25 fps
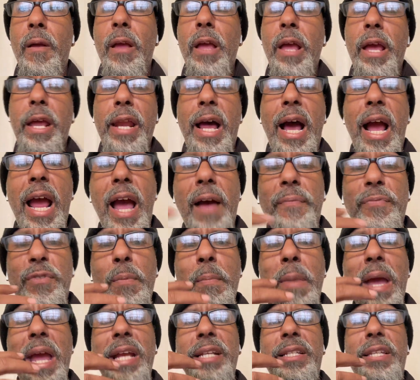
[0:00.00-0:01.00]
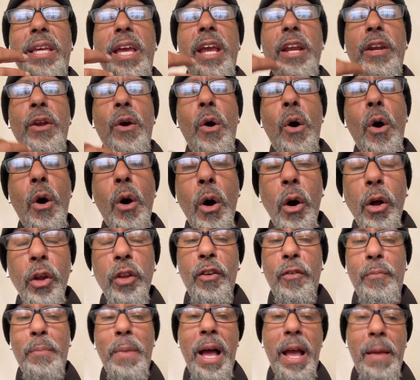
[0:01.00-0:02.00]
And I have to maintain all
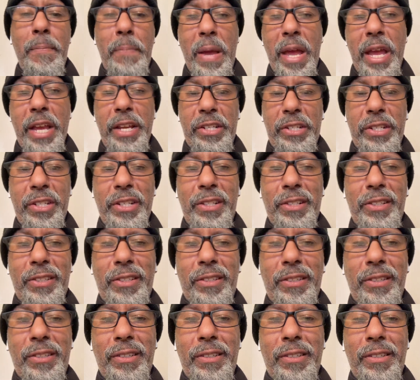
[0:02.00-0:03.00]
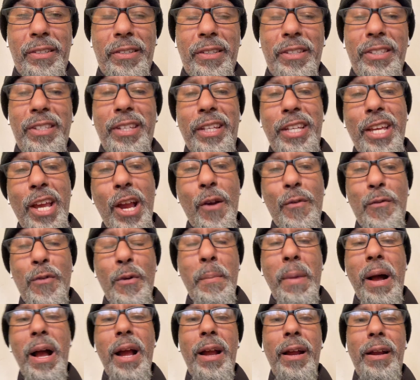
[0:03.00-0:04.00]
of my patience to care for
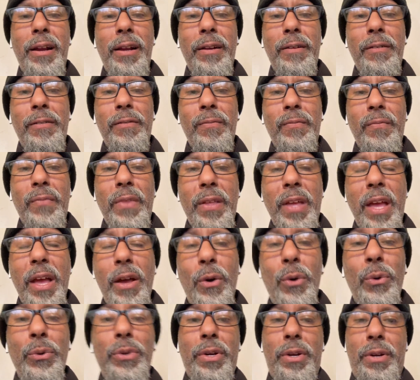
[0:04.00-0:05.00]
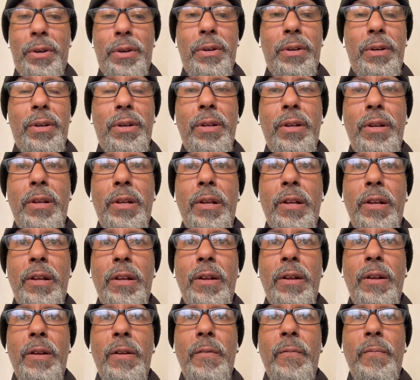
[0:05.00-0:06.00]
my elder.
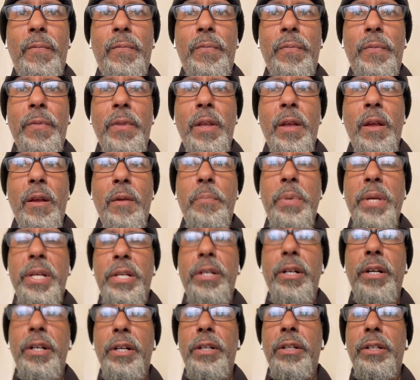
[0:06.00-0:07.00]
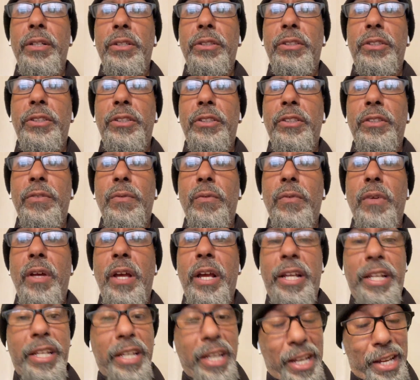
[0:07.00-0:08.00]
Because
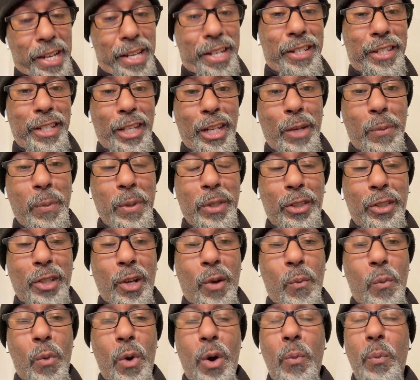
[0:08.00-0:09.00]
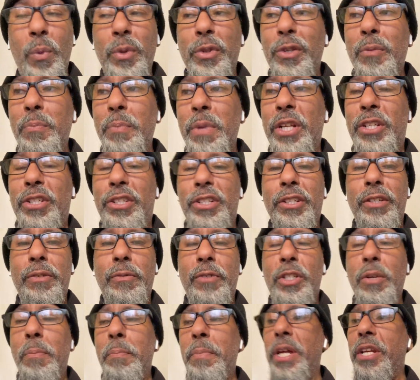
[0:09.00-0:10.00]
again, dealing with someone with
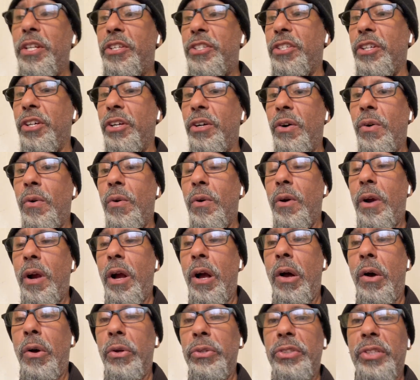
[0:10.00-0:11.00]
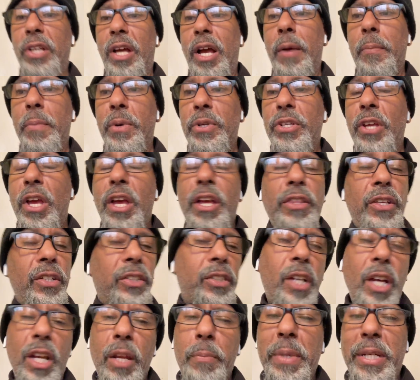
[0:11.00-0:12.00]
dementia or Alzheimer's, there's
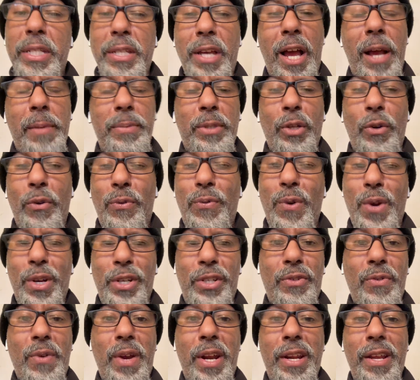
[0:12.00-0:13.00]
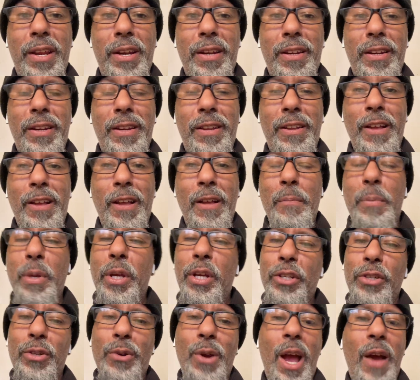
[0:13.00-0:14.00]
going to be times that are frustrating
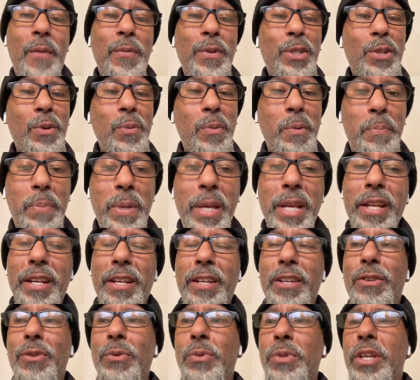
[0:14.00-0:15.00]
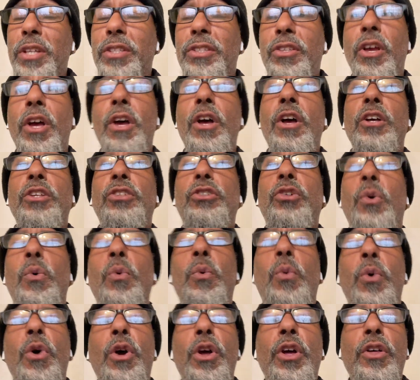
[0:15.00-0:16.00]
because you're having to repeat and do this.
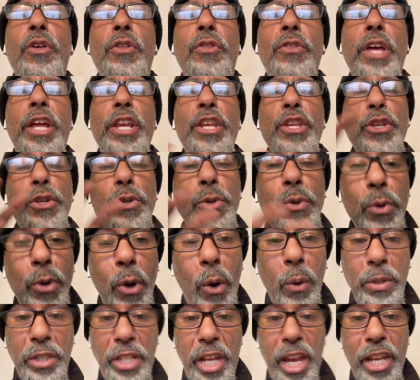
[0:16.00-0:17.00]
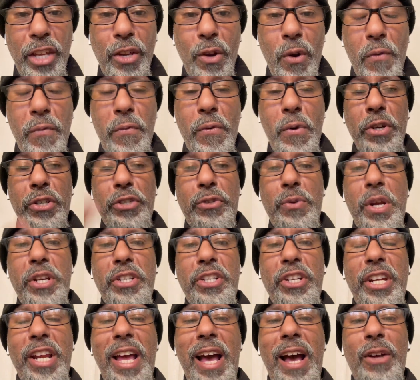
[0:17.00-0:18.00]
So that you don't take your
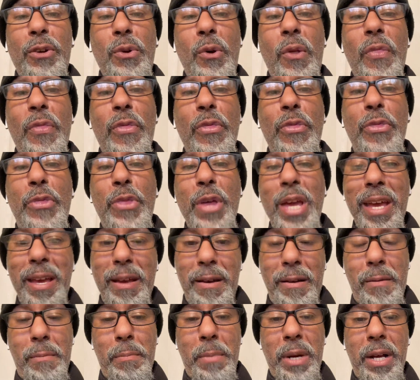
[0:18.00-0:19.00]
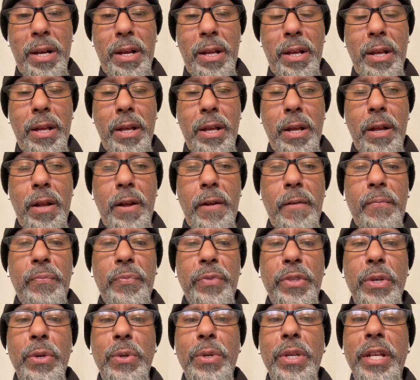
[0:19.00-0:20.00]
frustration out on them,
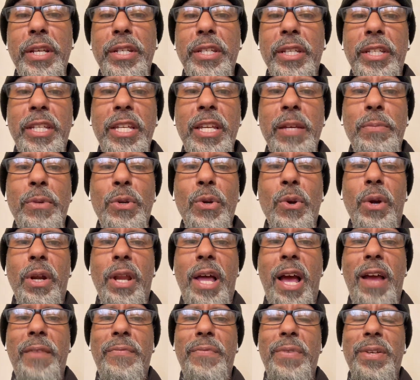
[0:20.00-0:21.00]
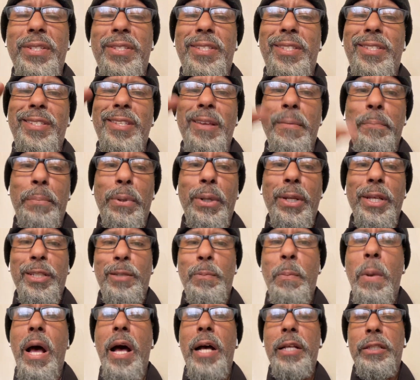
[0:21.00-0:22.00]
you need to keep your life as simple as
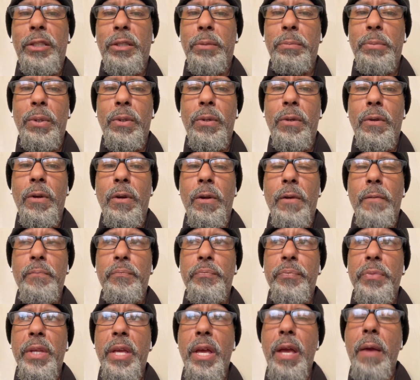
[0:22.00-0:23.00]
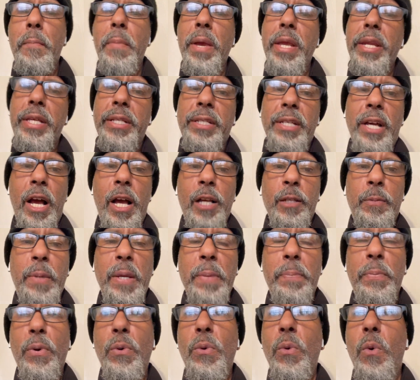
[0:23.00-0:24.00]
possible. And many times
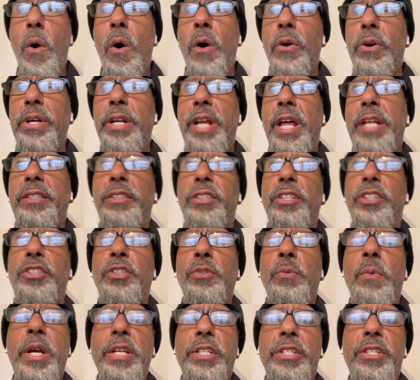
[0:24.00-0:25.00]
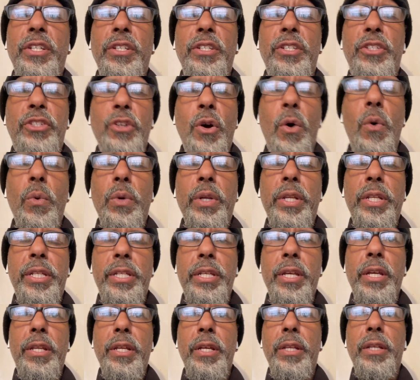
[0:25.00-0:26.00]
people who aren't in that situation don't
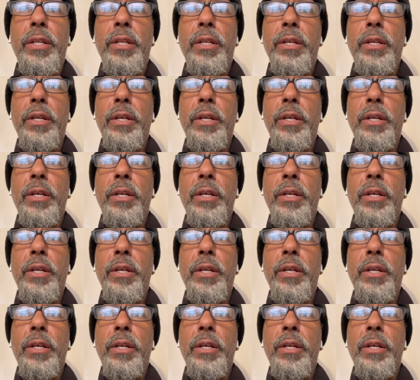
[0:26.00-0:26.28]
get it.